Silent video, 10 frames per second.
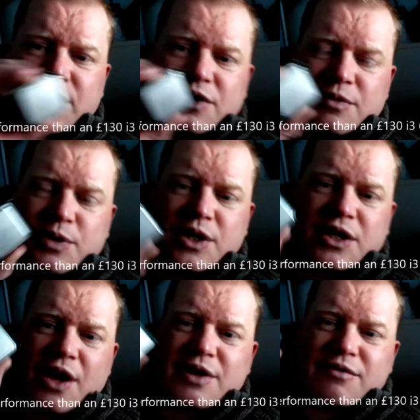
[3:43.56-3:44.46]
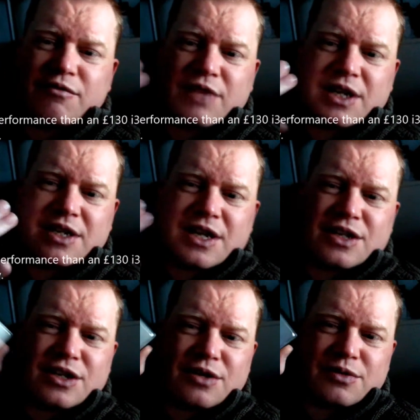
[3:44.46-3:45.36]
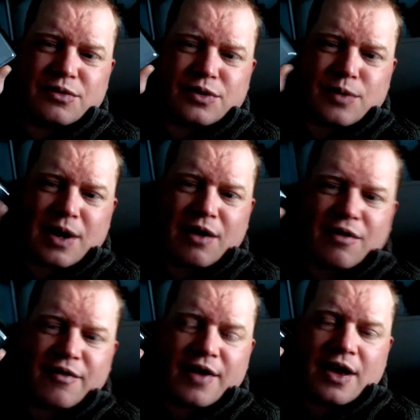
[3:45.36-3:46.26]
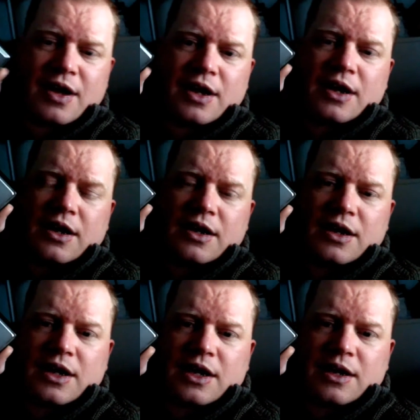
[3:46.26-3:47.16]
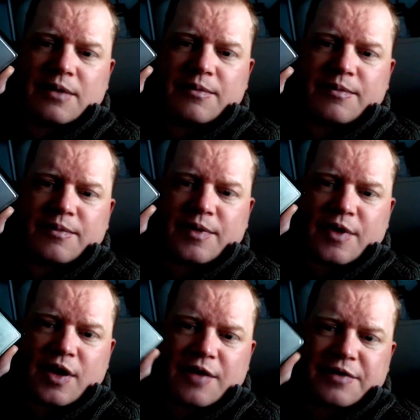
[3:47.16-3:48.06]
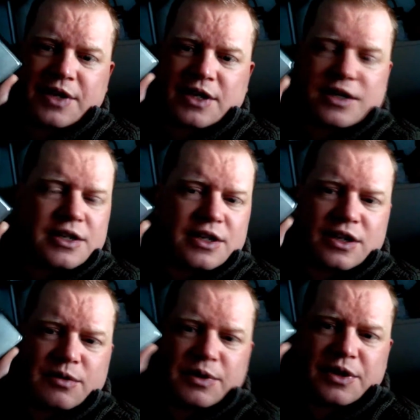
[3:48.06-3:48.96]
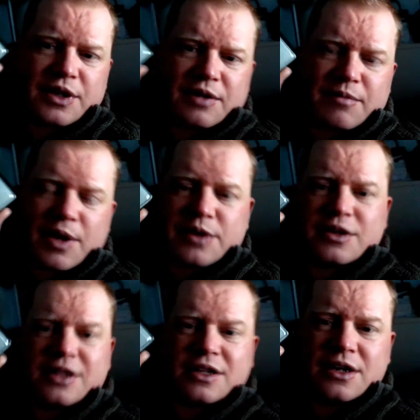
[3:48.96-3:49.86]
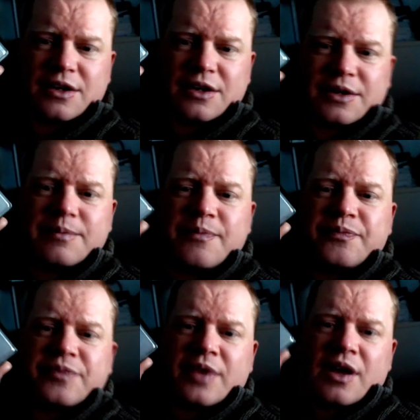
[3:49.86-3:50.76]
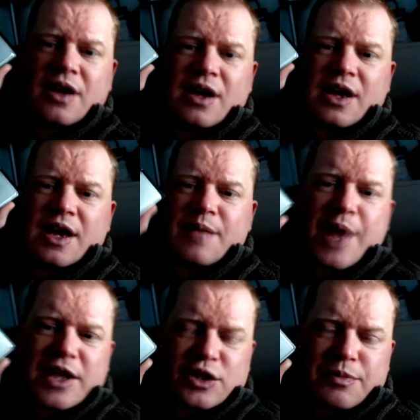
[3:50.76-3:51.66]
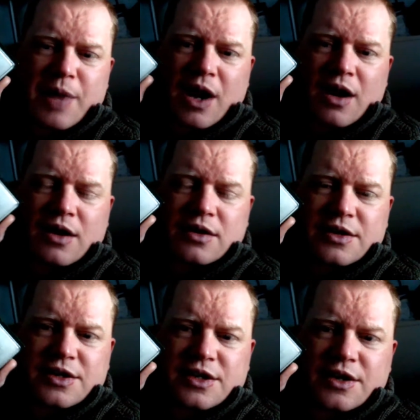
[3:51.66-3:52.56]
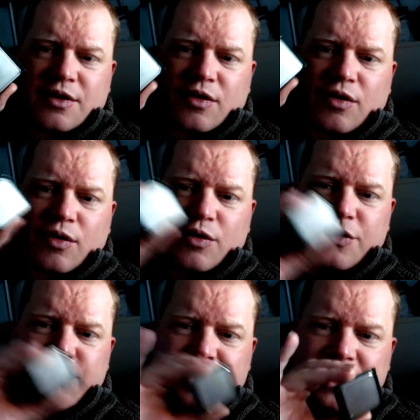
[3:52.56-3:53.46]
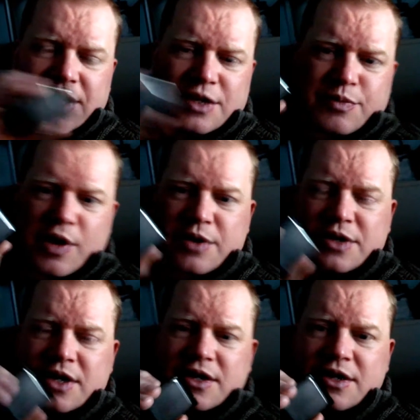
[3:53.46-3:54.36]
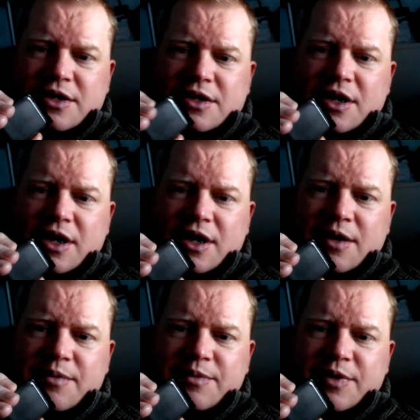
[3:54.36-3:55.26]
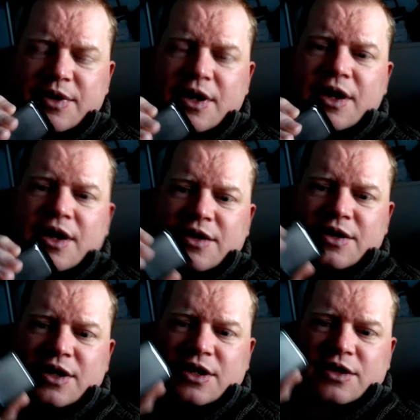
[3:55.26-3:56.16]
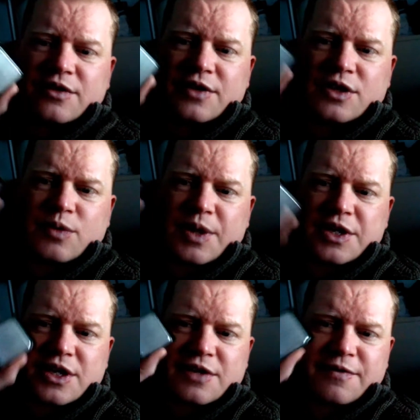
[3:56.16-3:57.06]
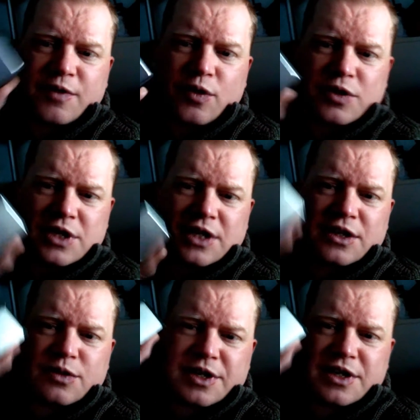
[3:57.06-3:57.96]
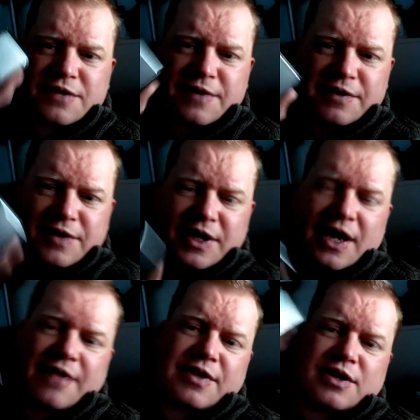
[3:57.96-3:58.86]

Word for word: of the other, but you don't even really tend to use all 12 um, of these. You would think most of the time. In benchmarks, all three of these processors, um, the, the 2640, the 2650 and